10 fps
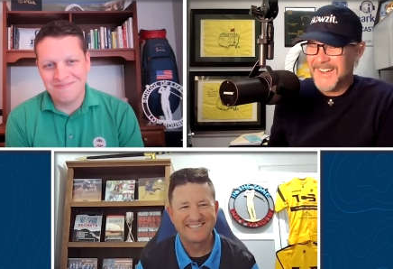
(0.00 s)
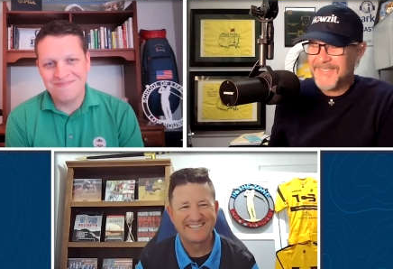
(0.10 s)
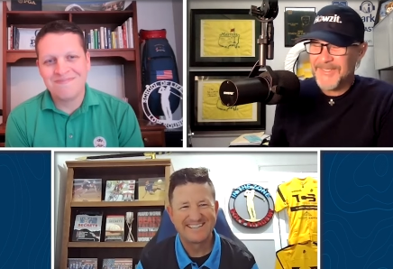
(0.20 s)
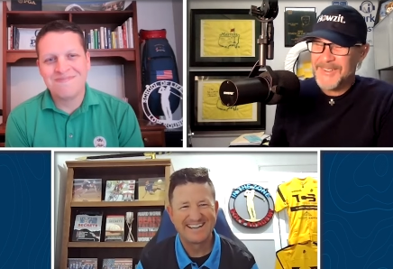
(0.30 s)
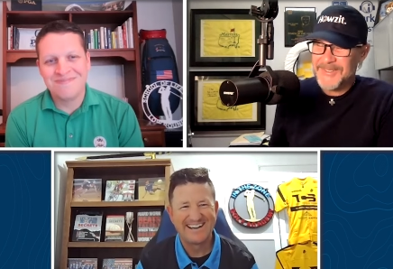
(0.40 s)

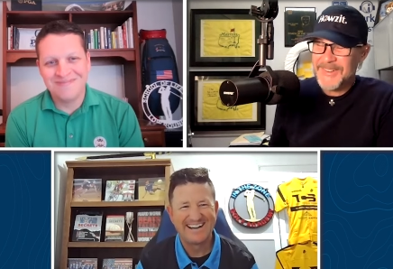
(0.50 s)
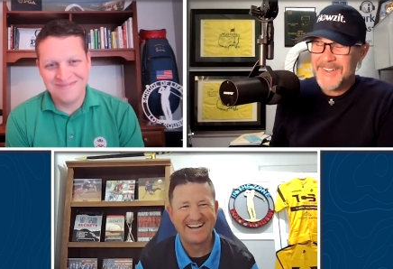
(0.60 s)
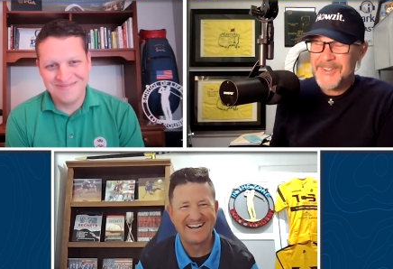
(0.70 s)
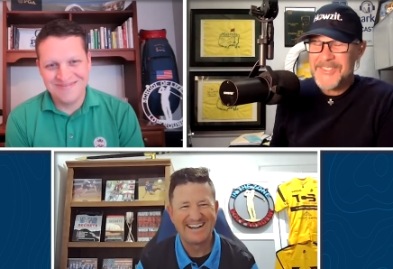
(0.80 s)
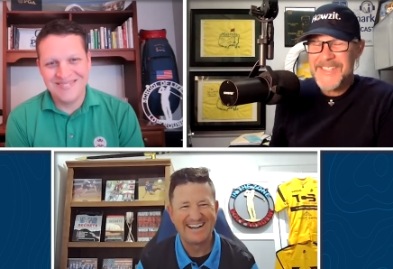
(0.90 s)
Speaker 1: I,
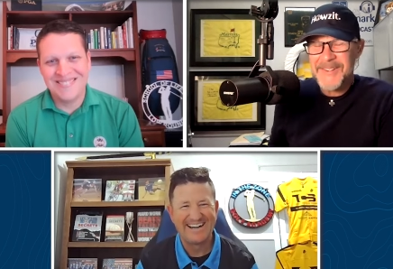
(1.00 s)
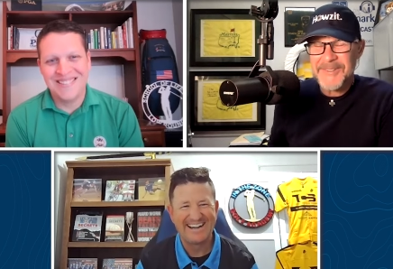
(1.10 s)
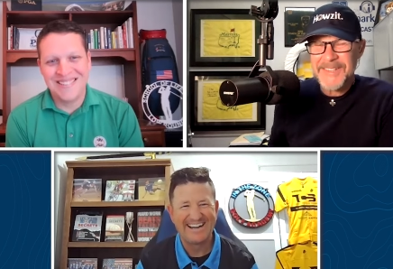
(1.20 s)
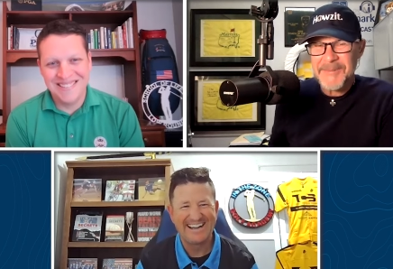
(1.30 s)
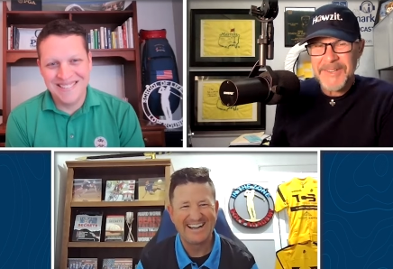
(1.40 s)
I could see that
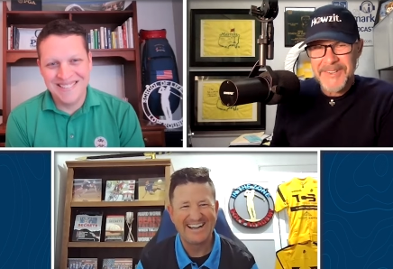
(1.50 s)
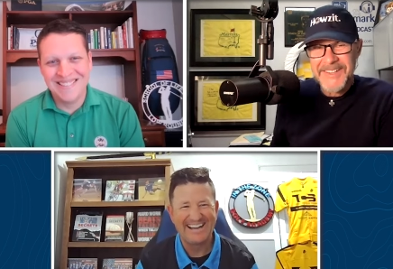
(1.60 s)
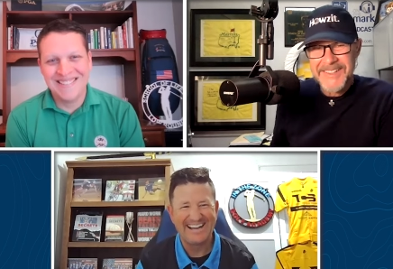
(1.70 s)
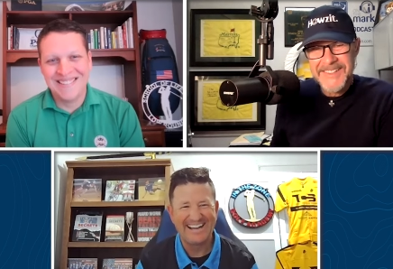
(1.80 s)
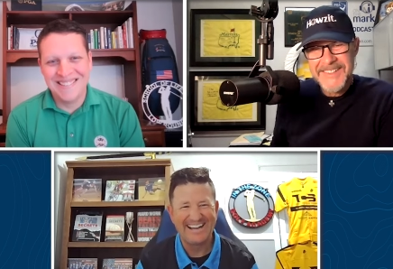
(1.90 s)
one coming,
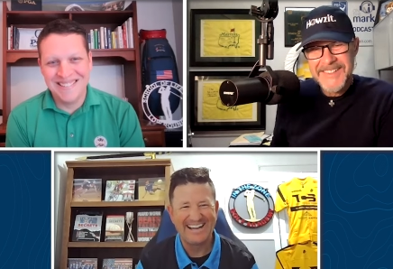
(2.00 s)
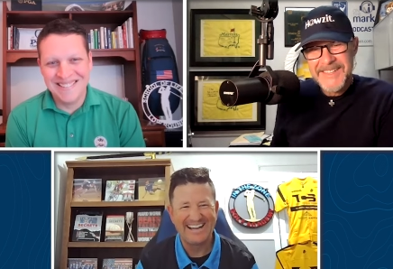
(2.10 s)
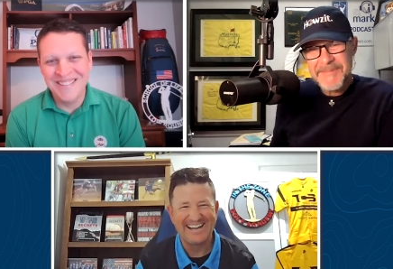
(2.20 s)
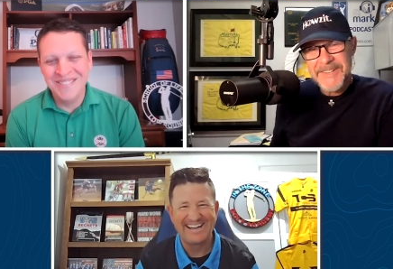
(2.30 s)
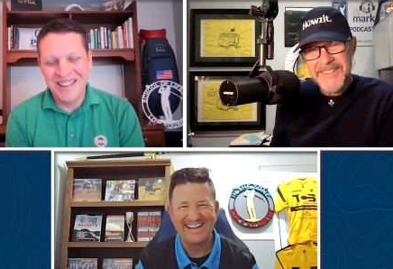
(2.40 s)
right?
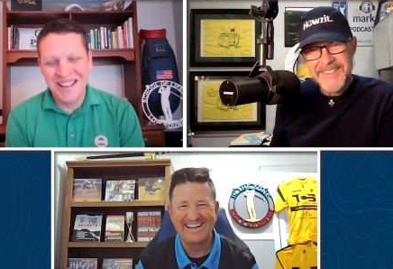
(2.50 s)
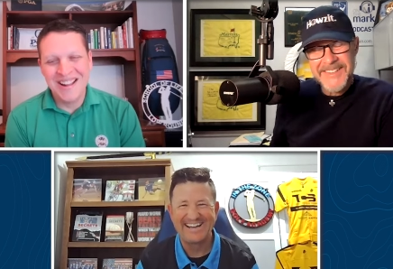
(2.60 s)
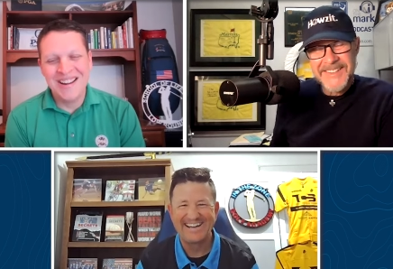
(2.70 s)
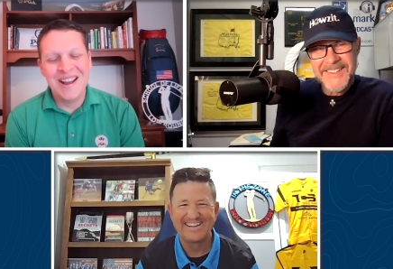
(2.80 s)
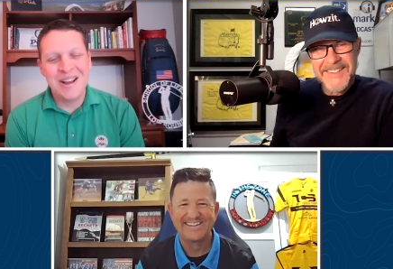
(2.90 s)
Speaker 2: Yeah.
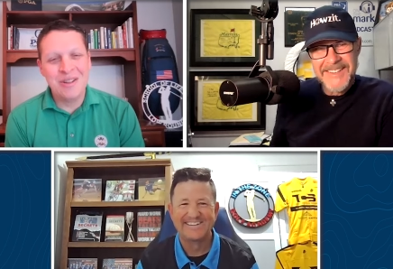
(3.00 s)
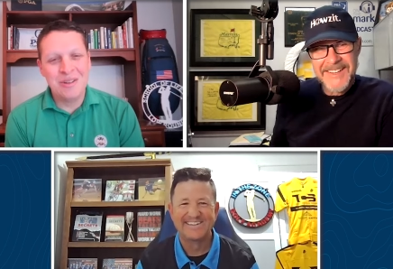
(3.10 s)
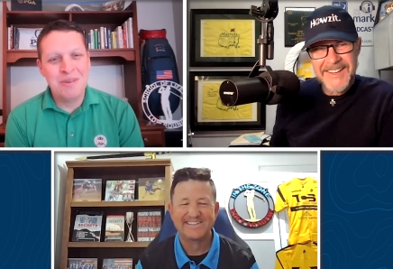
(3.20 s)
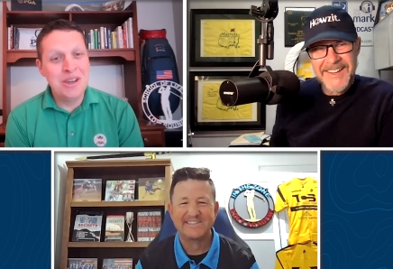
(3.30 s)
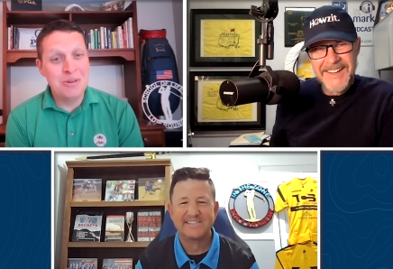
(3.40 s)
Now,
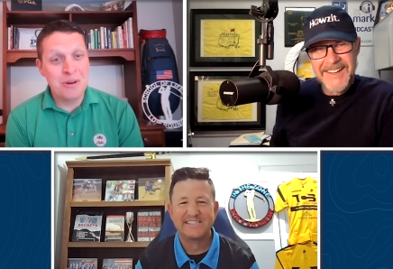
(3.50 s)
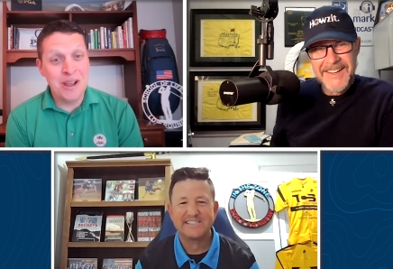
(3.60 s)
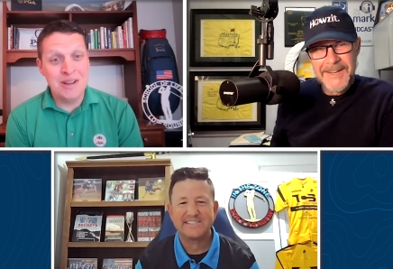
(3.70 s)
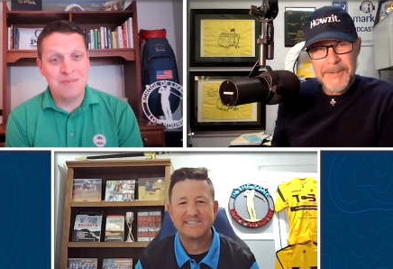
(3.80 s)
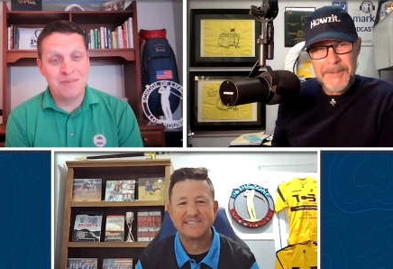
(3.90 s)
Mickey
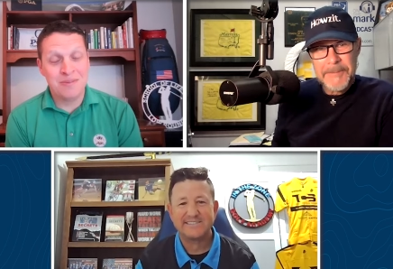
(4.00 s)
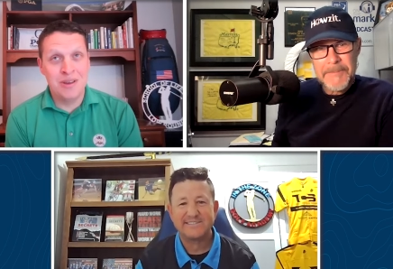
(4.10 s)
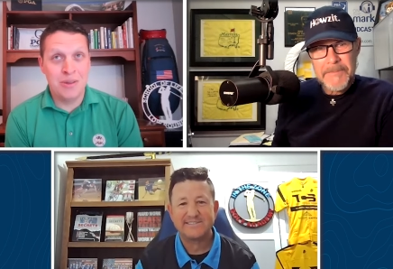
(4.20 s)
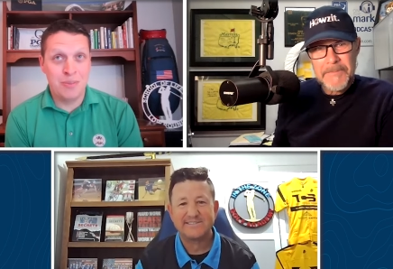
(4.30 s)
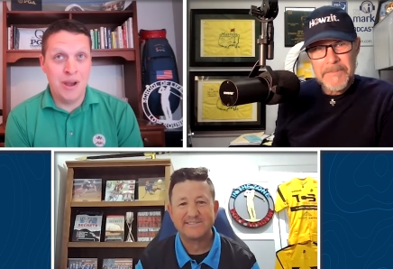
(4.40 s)
Wright
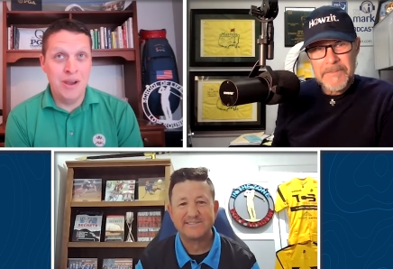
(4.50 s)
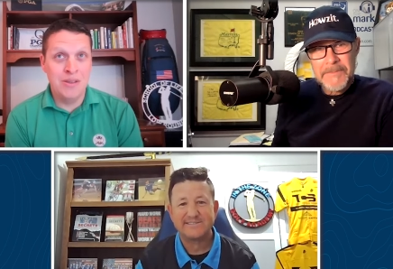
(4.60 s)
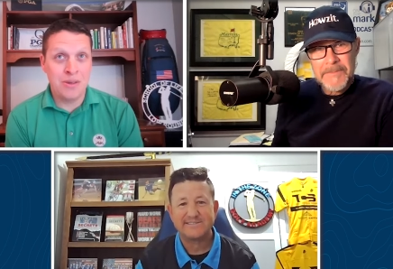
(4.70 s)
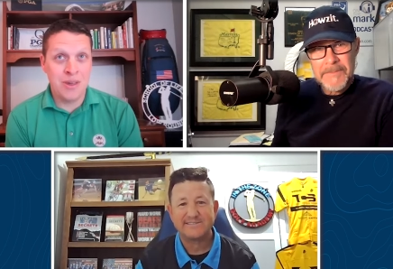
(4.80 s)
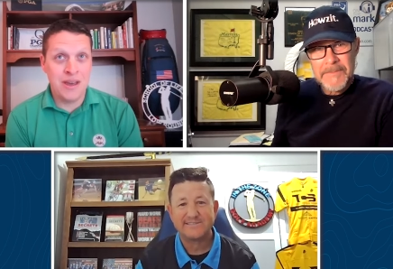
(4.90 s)
is probably
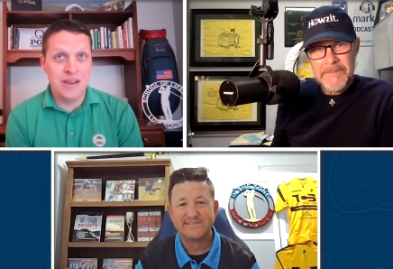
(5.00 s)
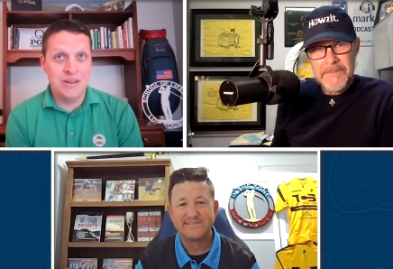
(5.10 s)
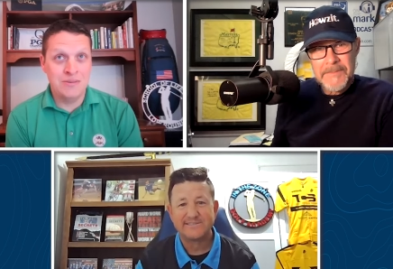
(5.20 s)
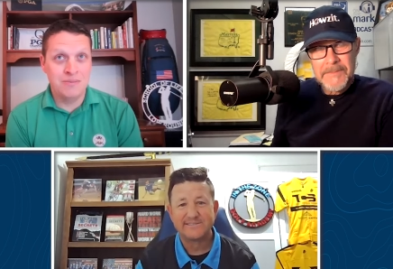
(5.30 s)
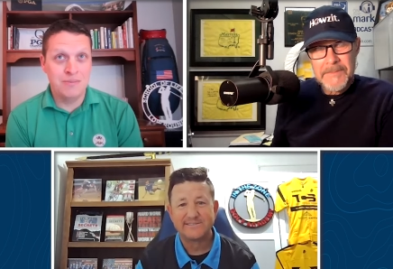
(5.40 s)
the
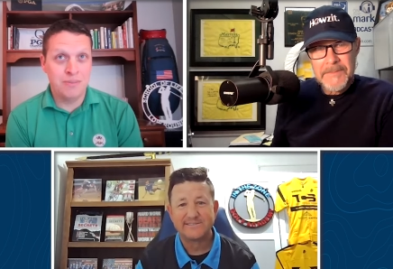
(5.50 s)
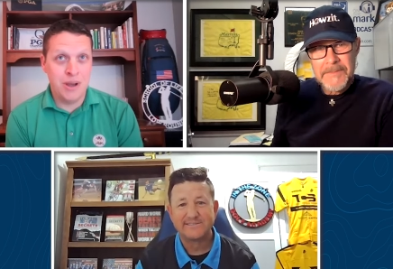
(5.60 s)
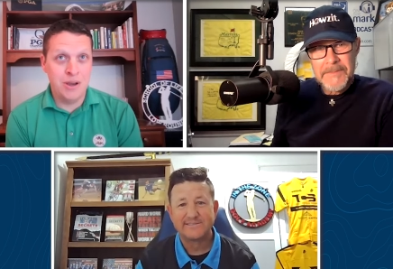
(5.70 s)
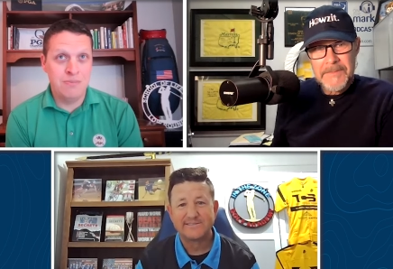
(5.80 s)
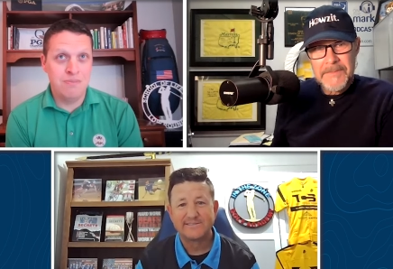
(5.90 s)
second,
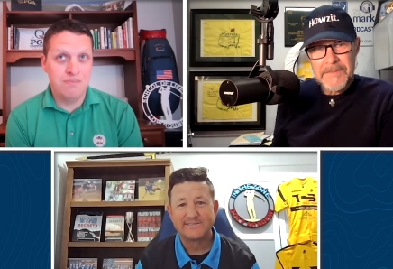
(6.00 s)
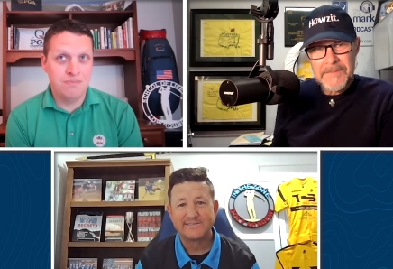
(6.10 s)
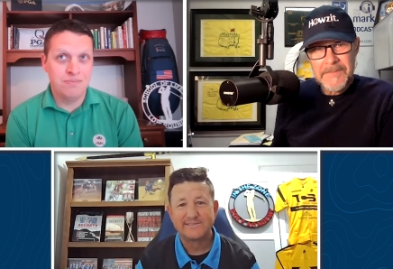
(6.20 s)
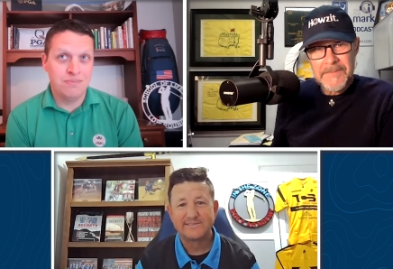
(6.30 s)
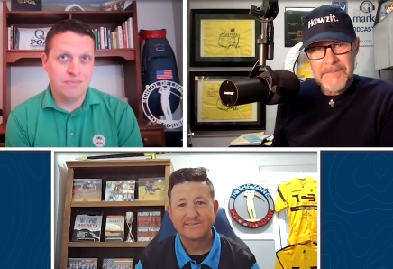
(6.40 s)
probably,
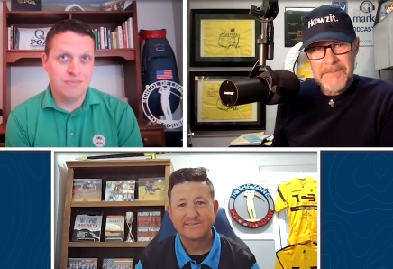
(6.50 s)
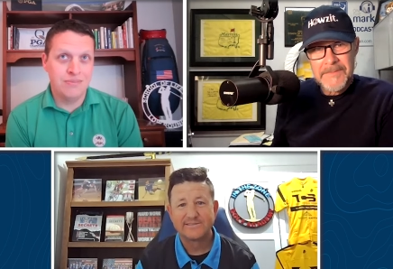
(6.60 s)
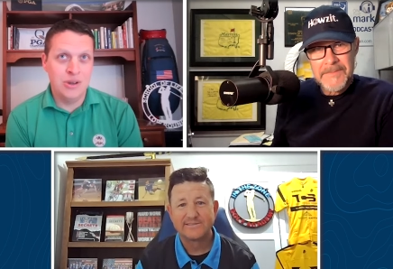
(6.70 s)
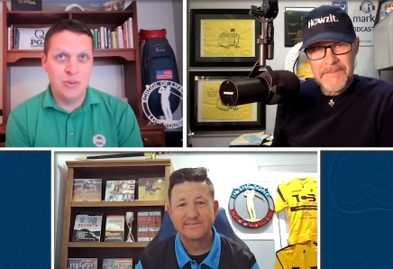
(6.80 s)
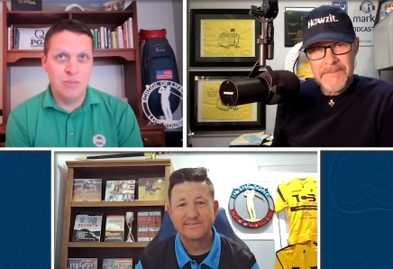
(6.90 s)

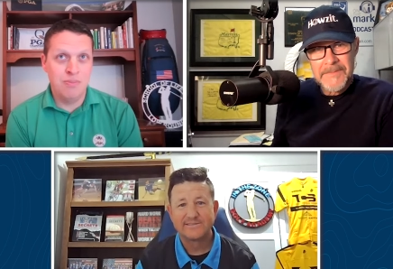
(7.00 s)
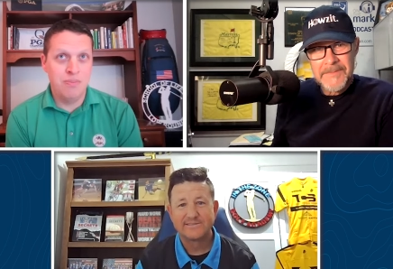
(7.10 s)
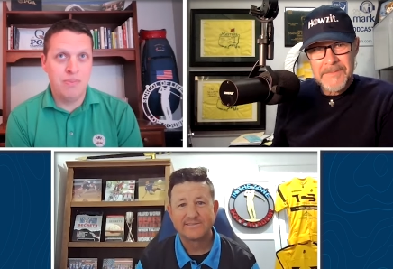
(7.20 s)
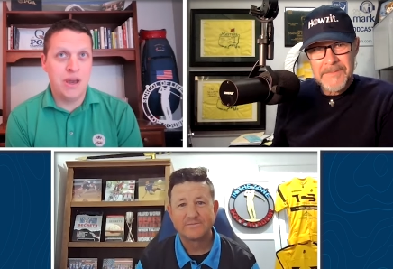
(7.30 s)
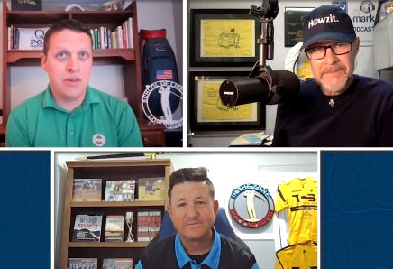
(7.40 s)
you know,
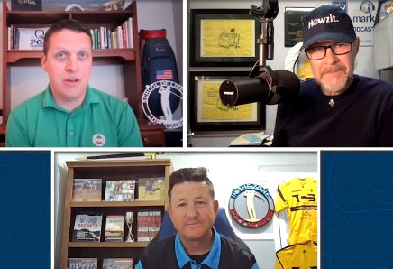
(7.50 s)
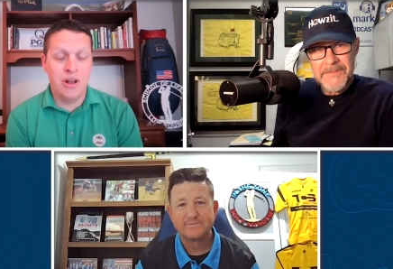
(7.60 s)
best